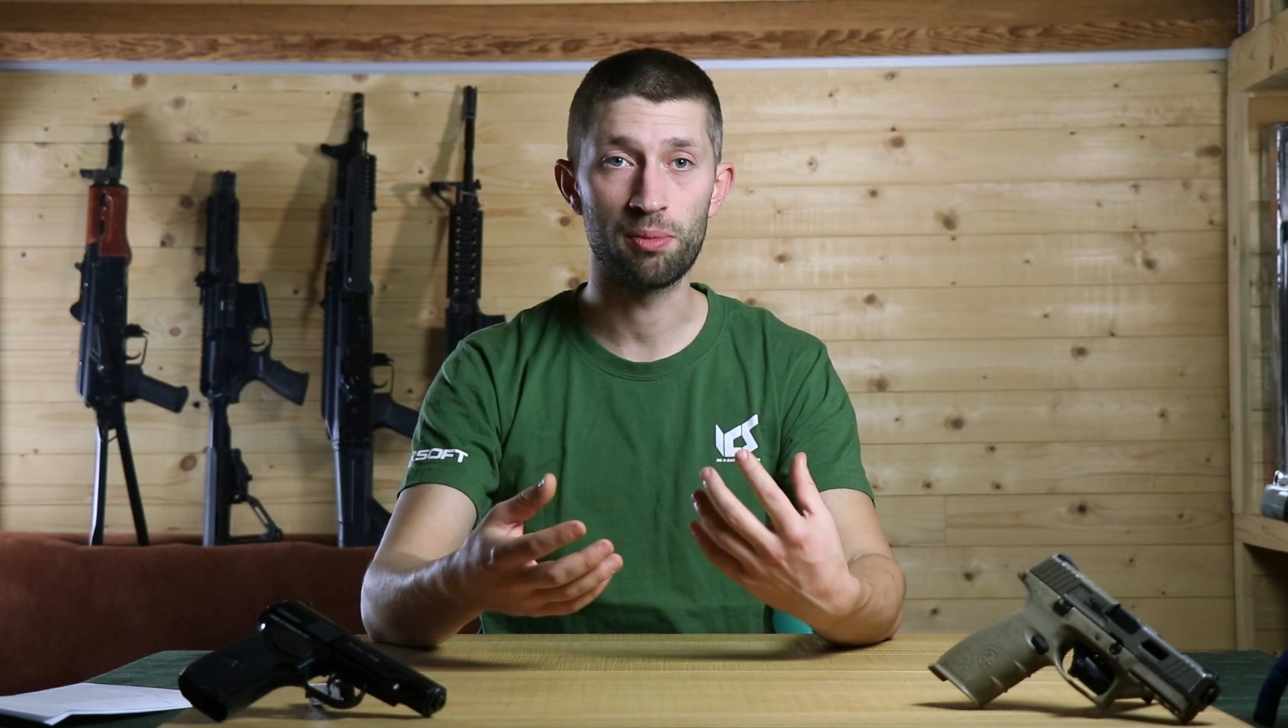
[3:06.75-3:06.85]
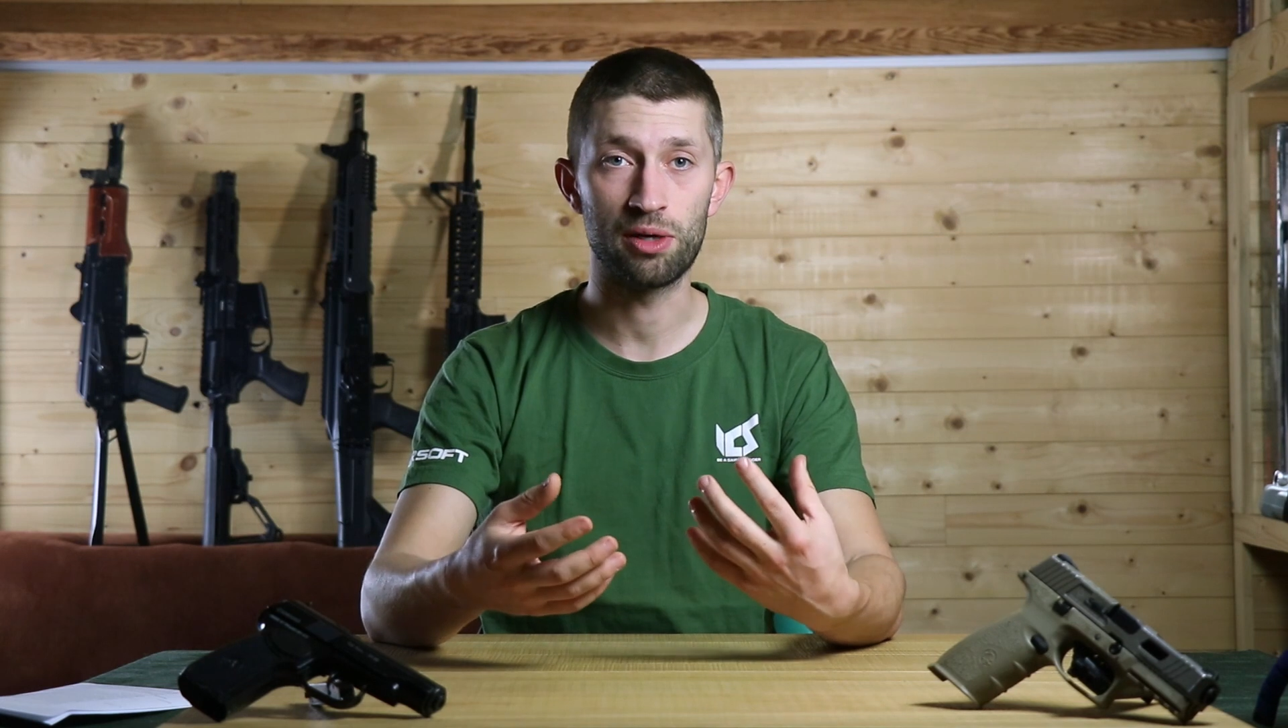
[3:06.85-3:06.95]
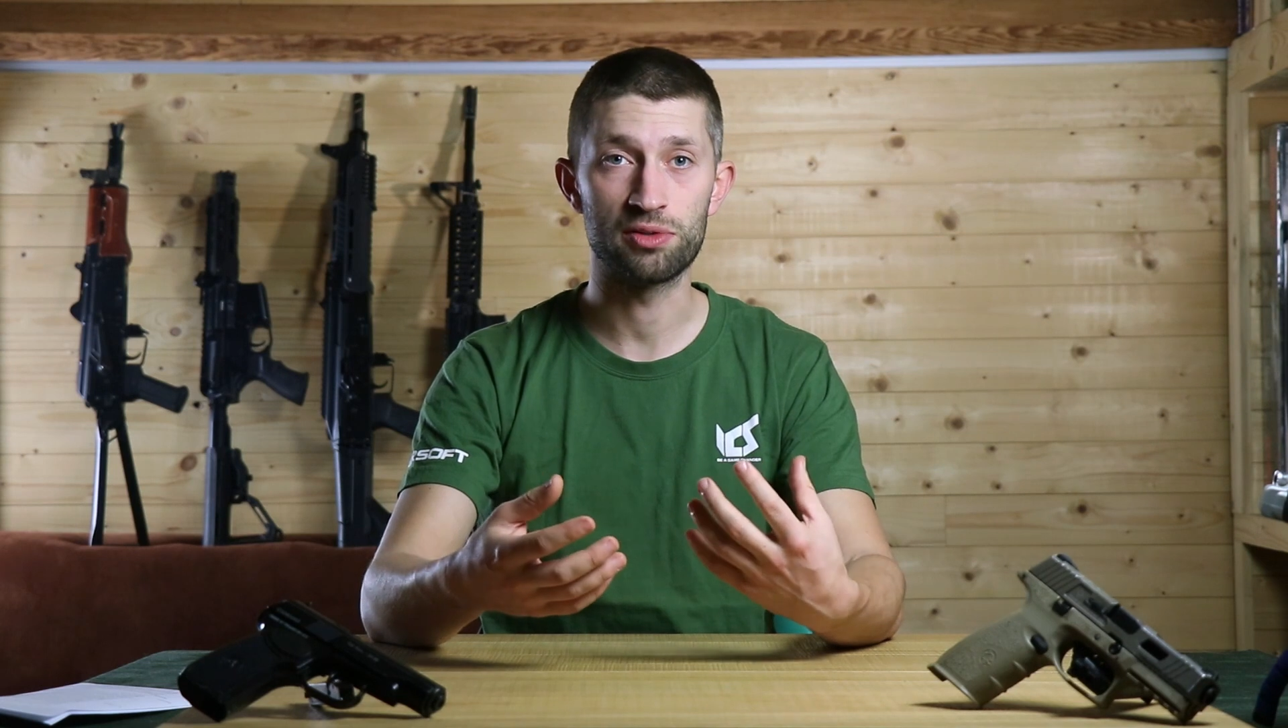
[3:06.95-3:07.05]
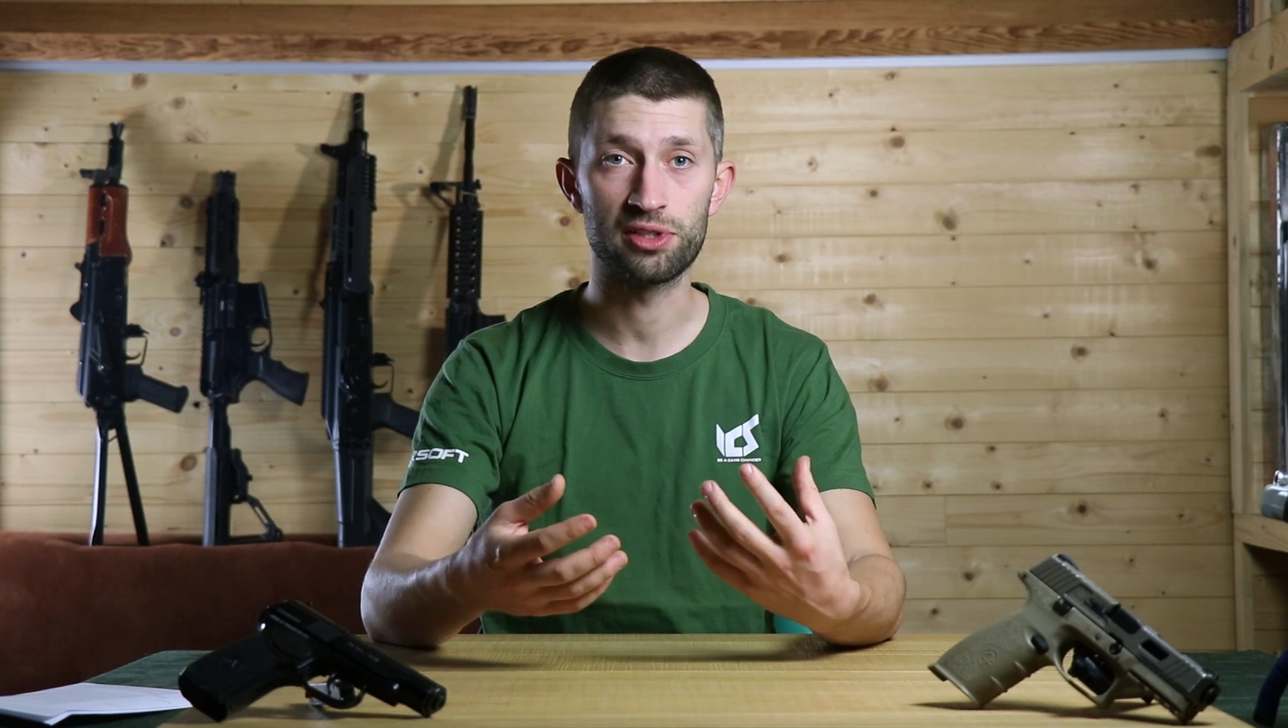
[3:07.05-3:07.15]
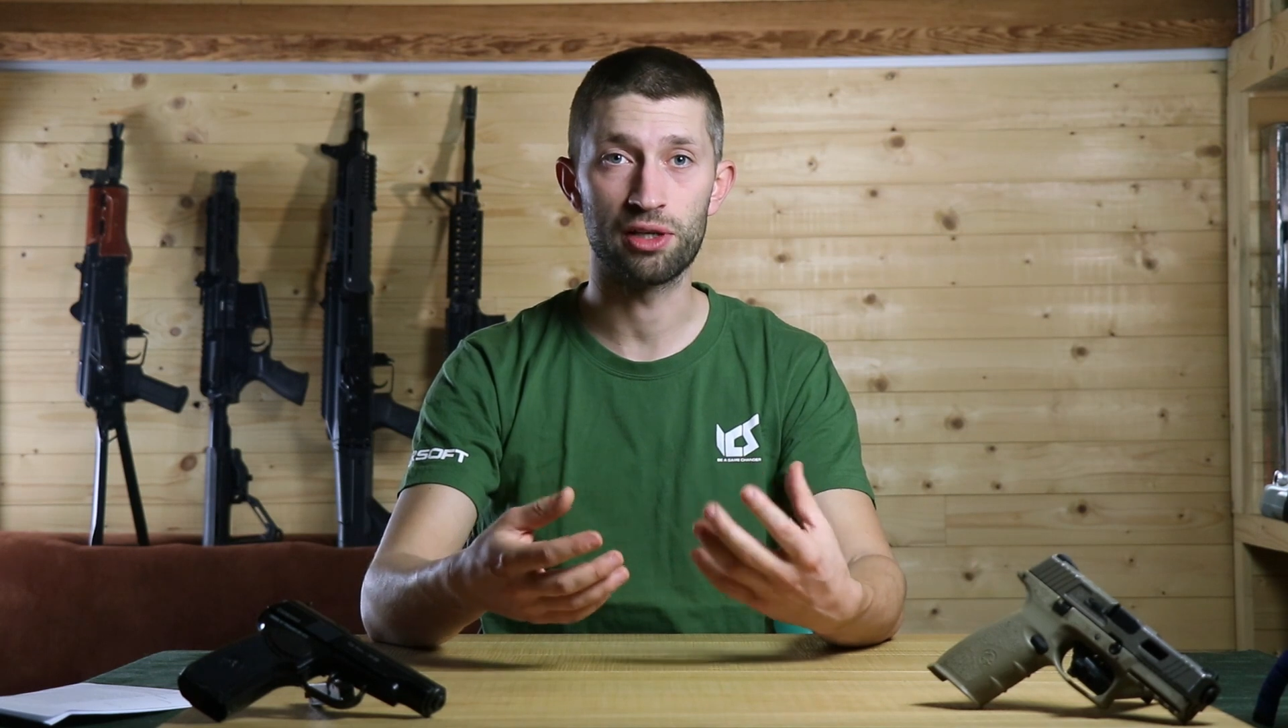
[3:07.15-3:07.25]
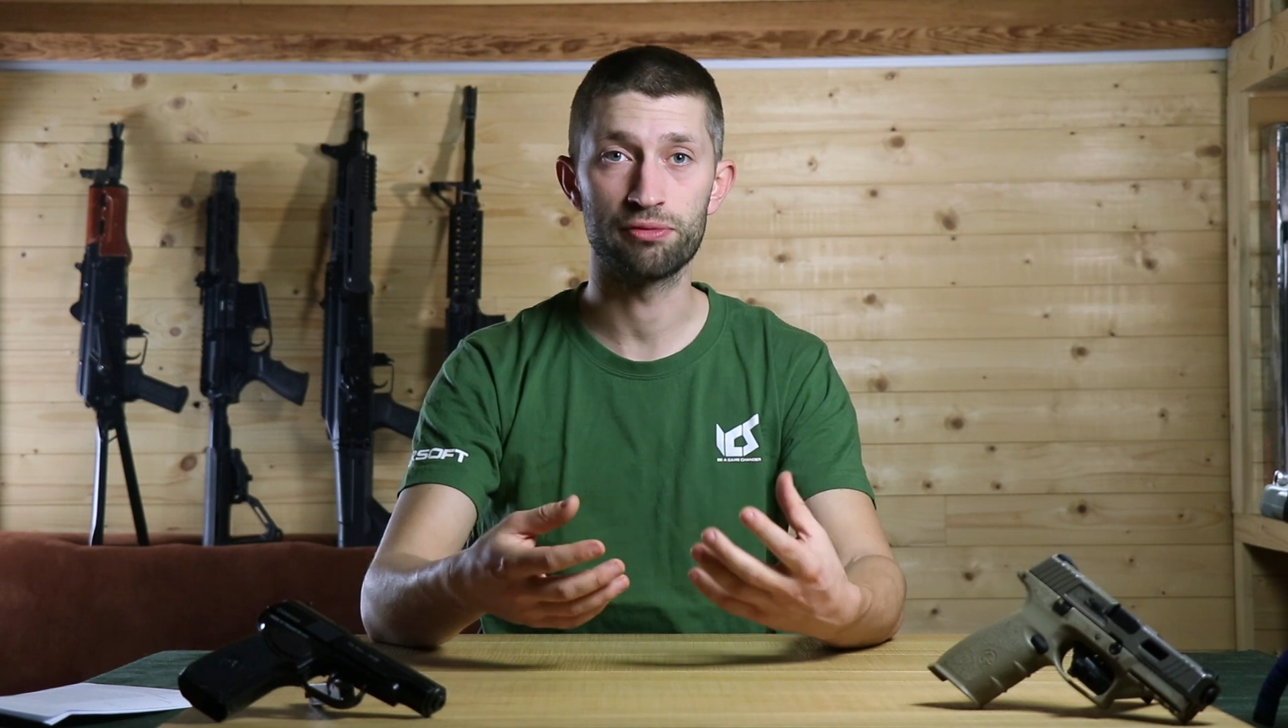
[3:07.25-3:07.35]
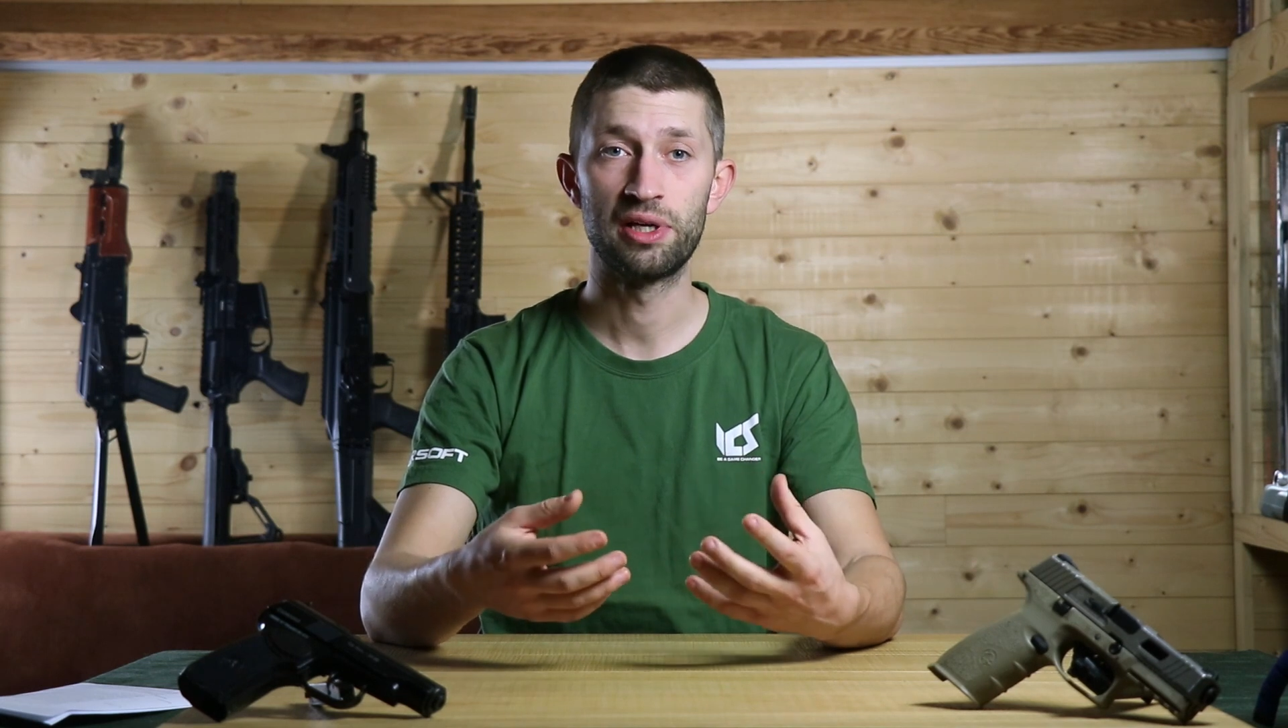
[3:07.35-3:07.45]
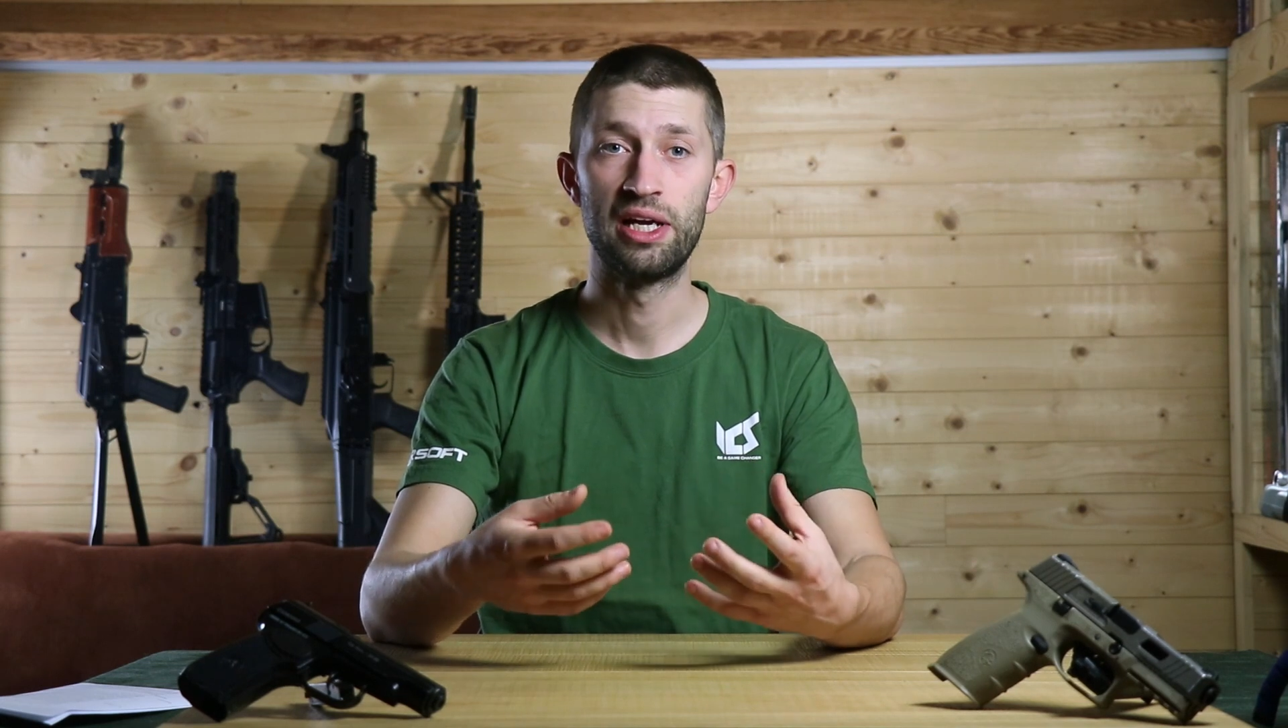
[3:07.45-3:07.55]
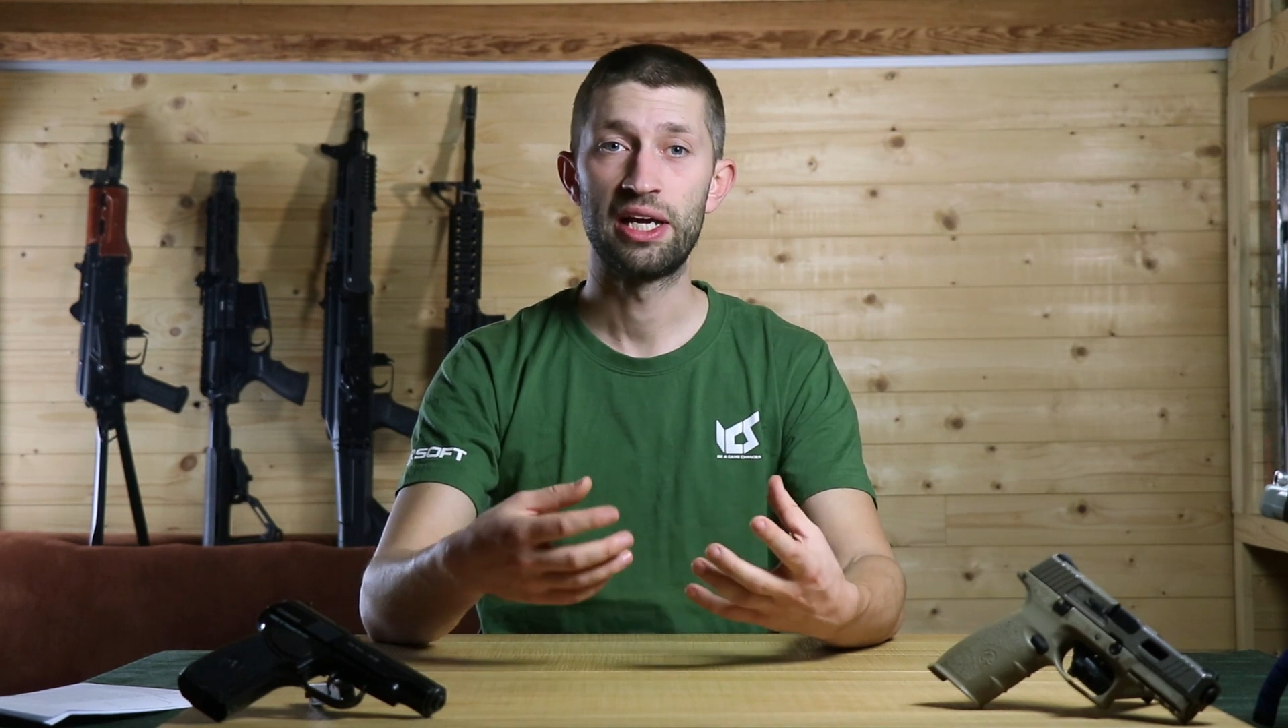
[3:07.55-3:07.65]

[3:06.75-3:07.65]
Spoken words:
about stuff